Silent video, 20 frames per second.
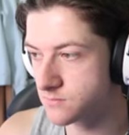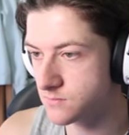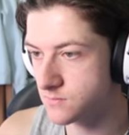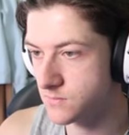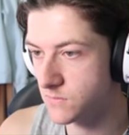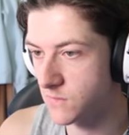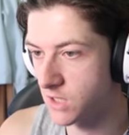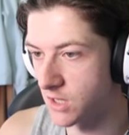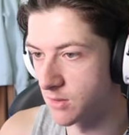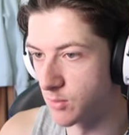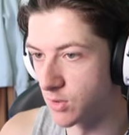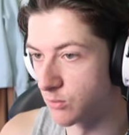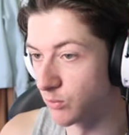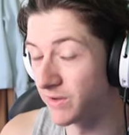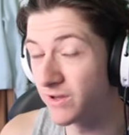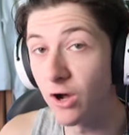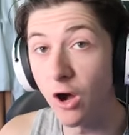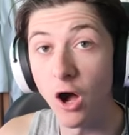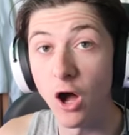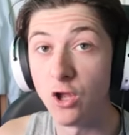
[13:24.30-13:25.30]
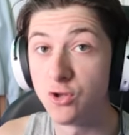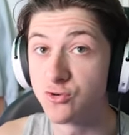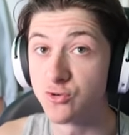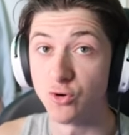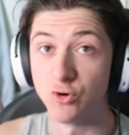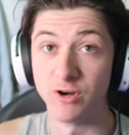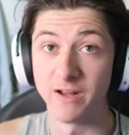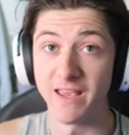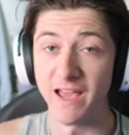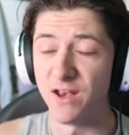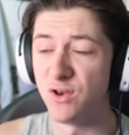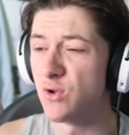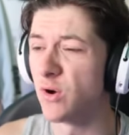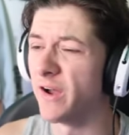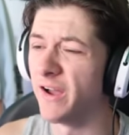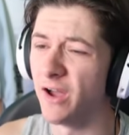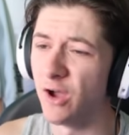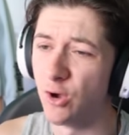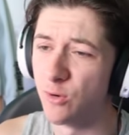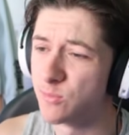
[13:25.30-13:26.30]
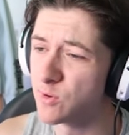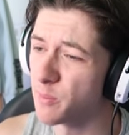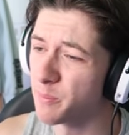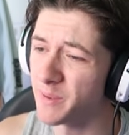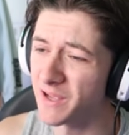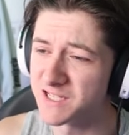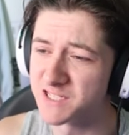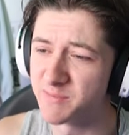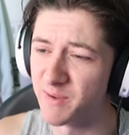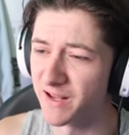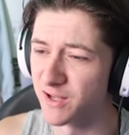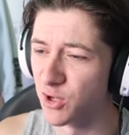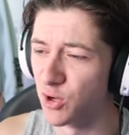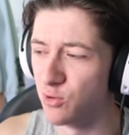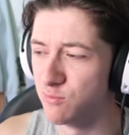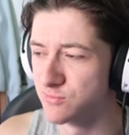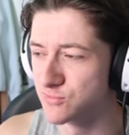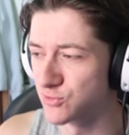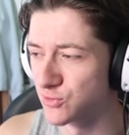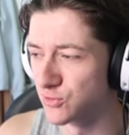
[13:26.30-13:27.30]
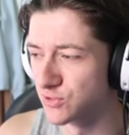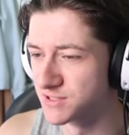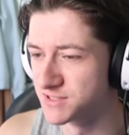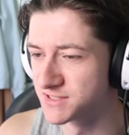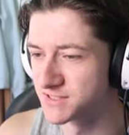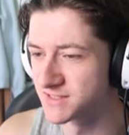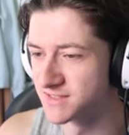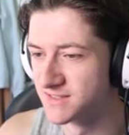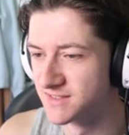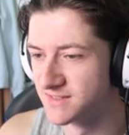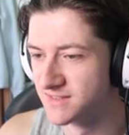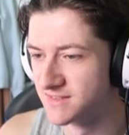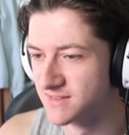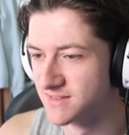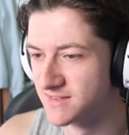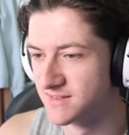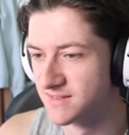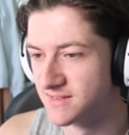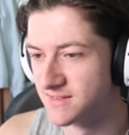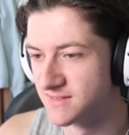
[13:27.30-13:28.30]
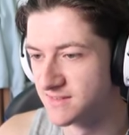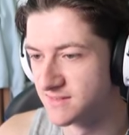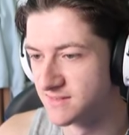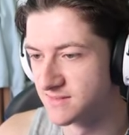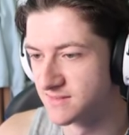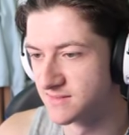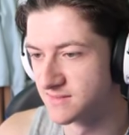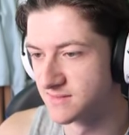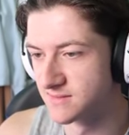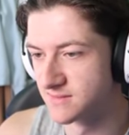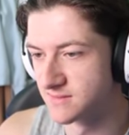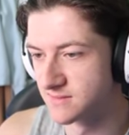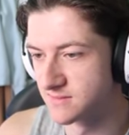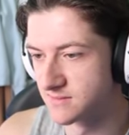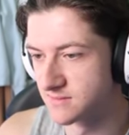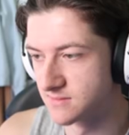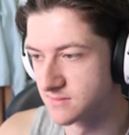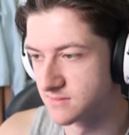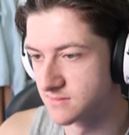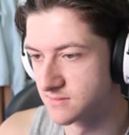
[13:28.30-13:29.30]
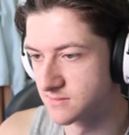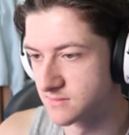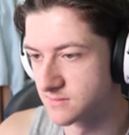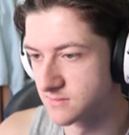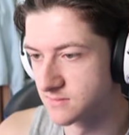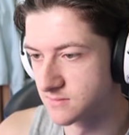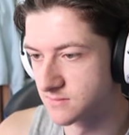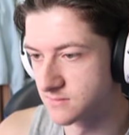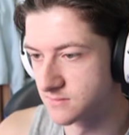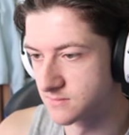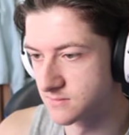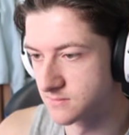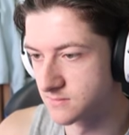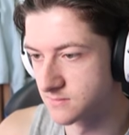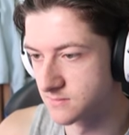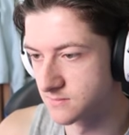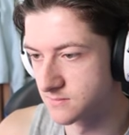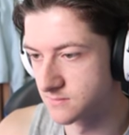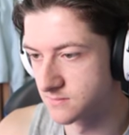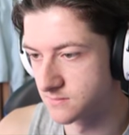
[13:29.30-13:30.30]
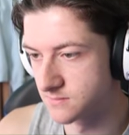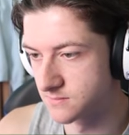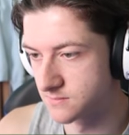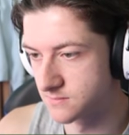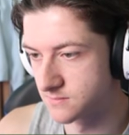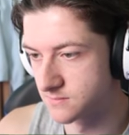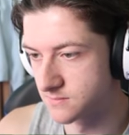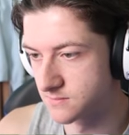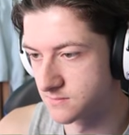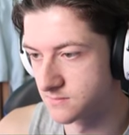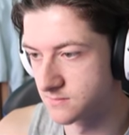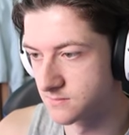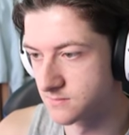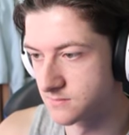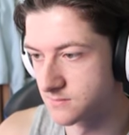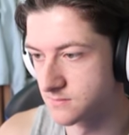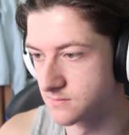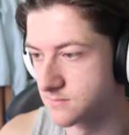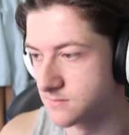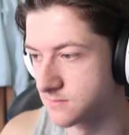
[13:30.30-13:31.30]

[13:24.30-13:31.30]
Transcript: Come on, we can't draw again. Not at home. Not back-to-back -back home draws. The score is now 3-0.